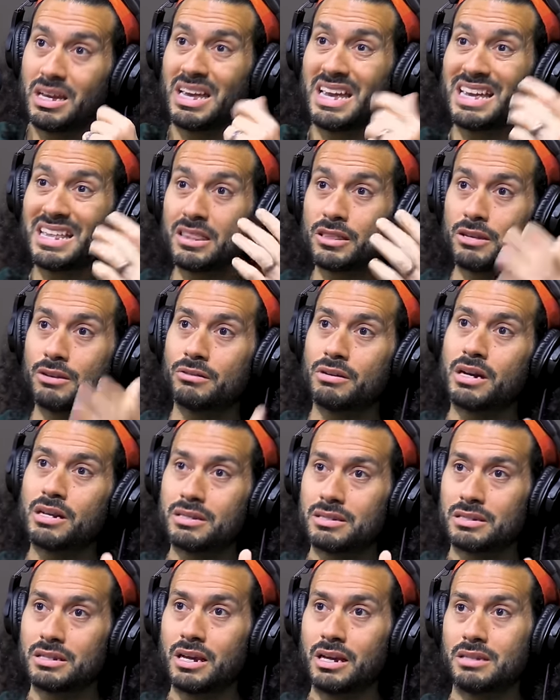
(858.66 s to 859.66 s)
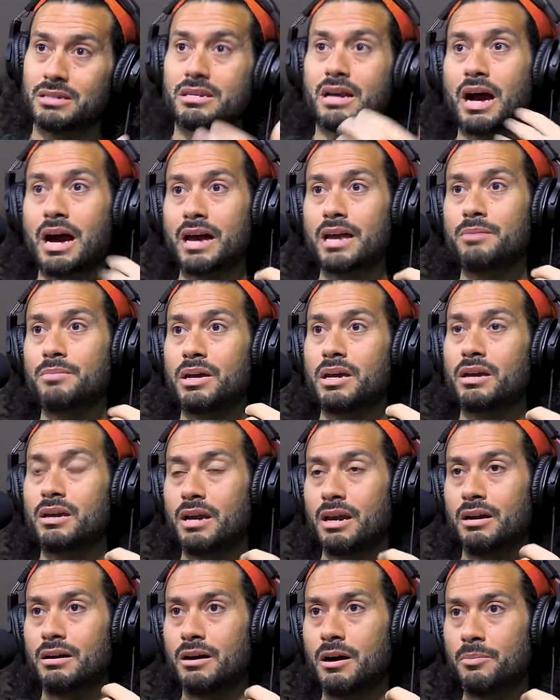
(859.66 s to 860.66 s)
in the United States. I am
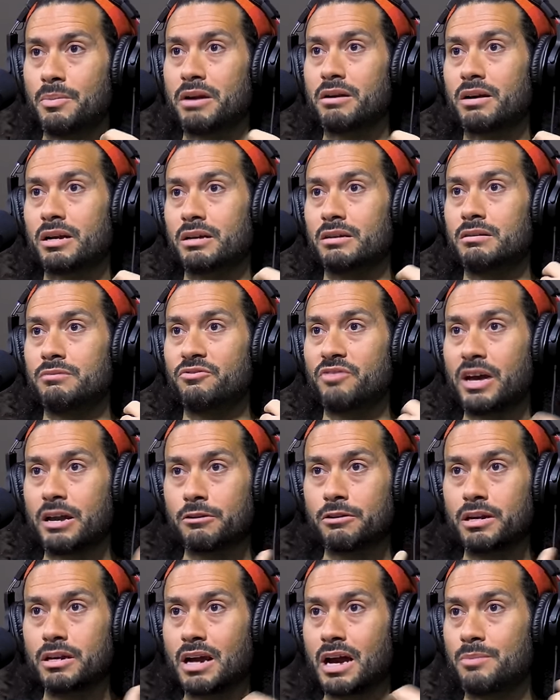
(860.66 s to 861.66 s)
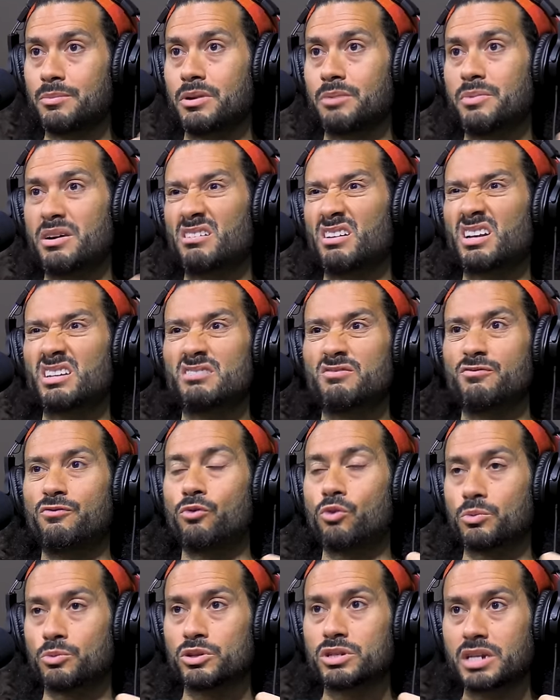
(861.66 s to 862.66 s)
a American veteran. I'm an American
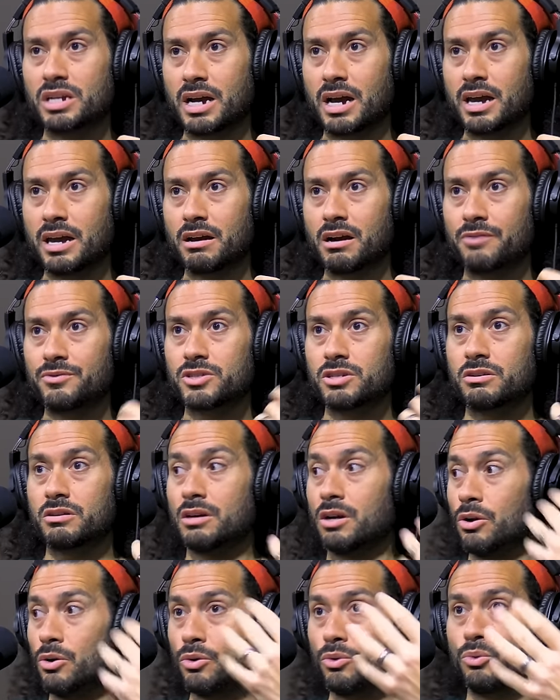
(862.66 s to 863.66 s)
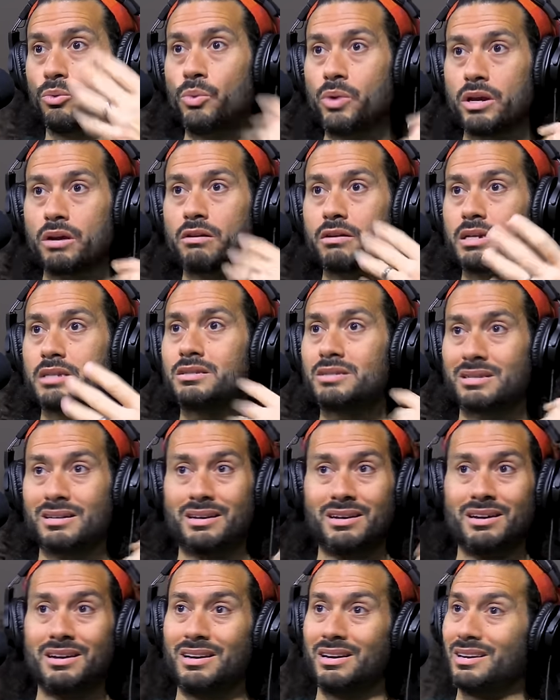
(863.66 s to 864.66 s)
former CIA officer. We are as
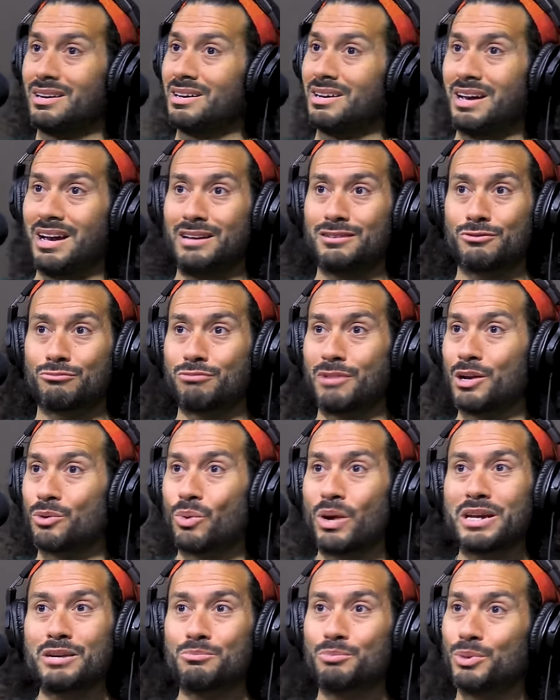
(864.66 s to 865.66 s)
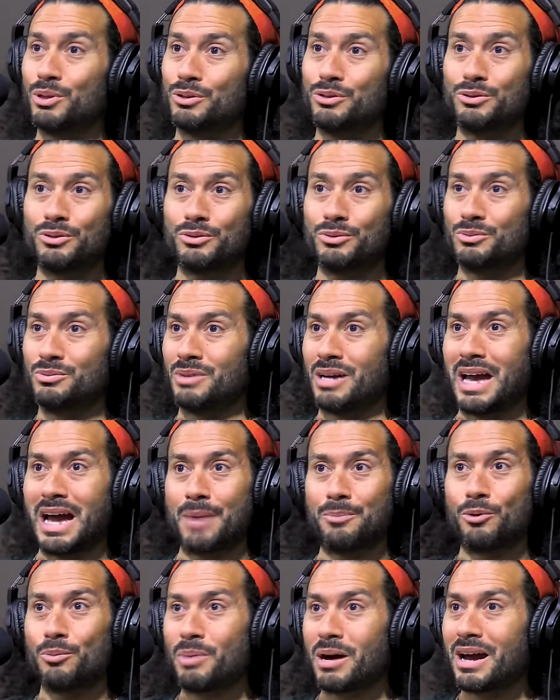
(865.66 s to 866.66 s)
as red, white, and blue
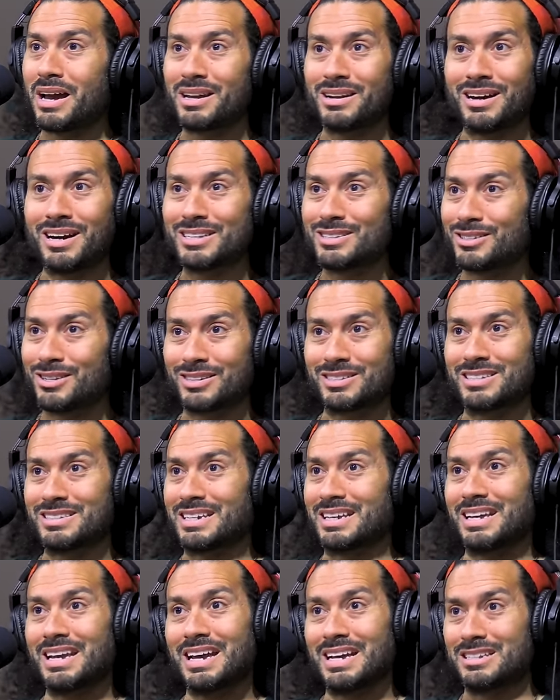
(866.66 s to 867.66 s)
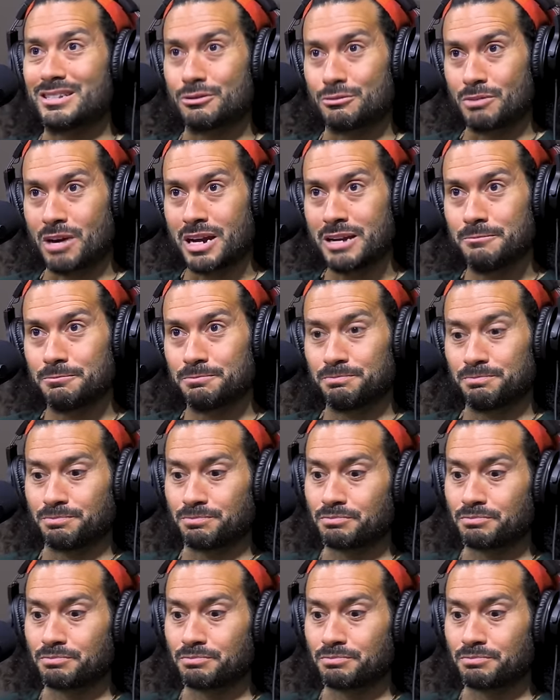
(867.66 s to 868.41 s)
apple pie and hot dogs as it gets, right?